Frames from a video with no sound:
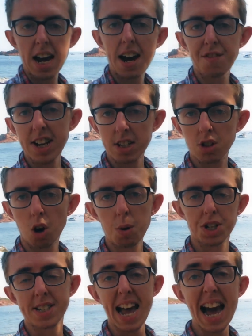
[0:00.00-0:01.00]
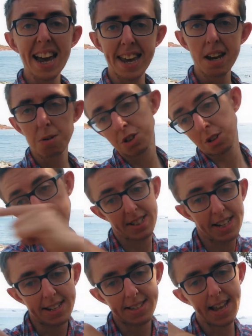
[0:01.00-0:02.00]
you have next door, which is Agay, which we're going to see
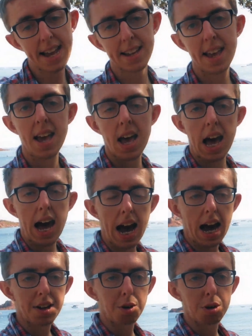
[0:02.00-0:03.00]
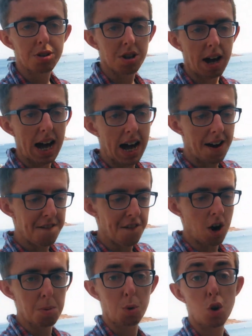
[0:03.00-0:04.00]
in a sec. You also have
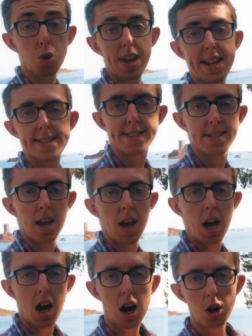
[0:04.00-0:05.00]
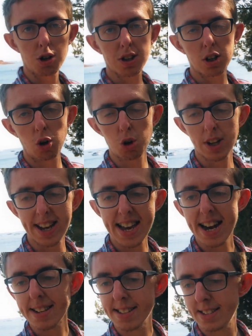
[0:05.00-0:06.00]
Boulouris, Le
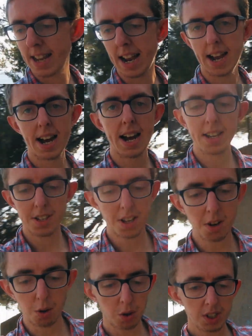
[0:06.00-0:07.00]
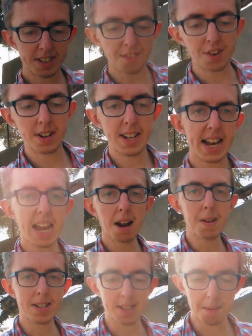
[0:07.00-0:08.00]
Trias, and all these different
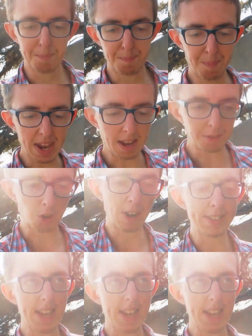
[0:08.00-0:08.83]
areas that make up the great